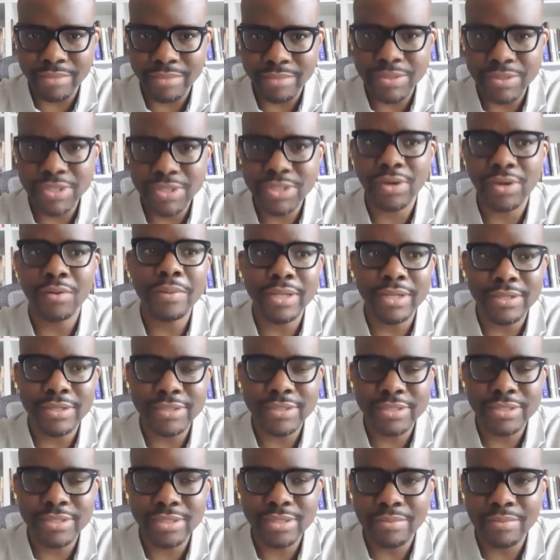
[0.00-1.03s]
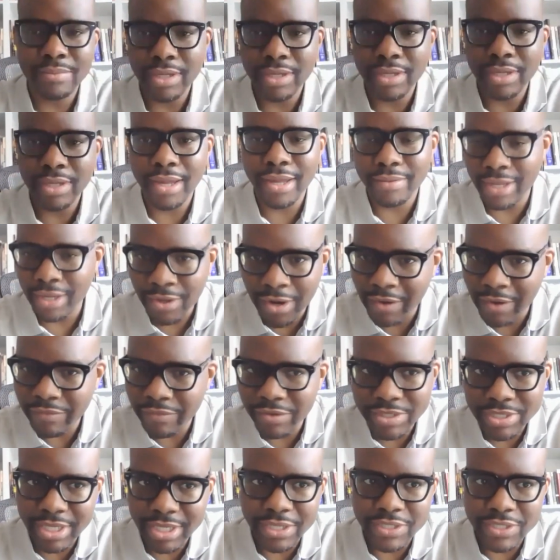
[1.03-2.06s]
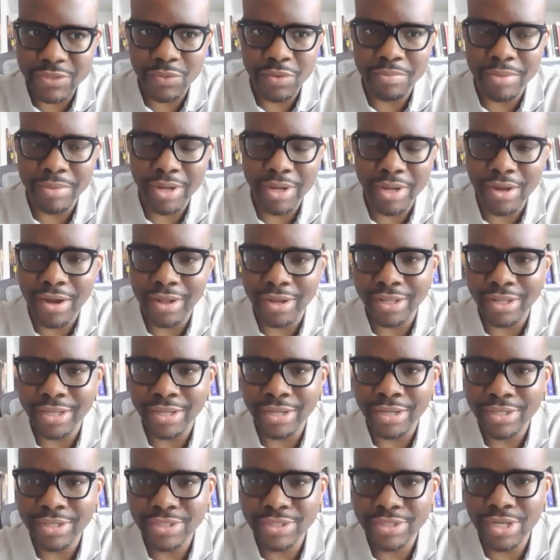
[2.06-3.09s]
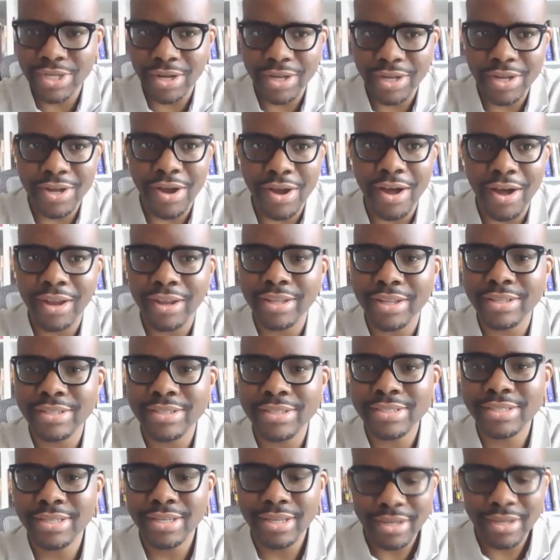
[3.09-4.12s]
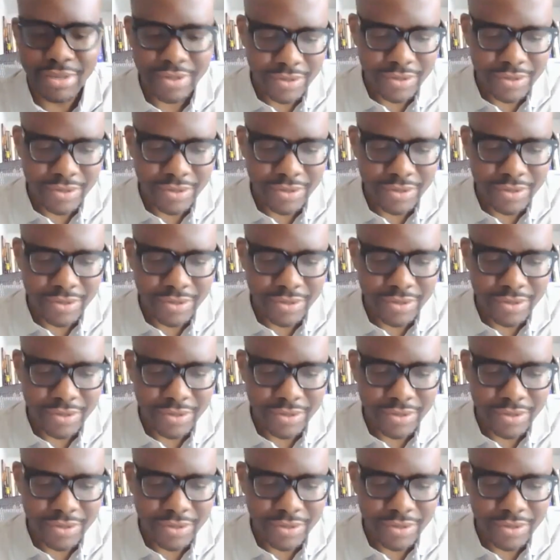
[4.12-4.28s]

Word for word: I'm so pleased to be in conversation with my colleague, Chuck Collins,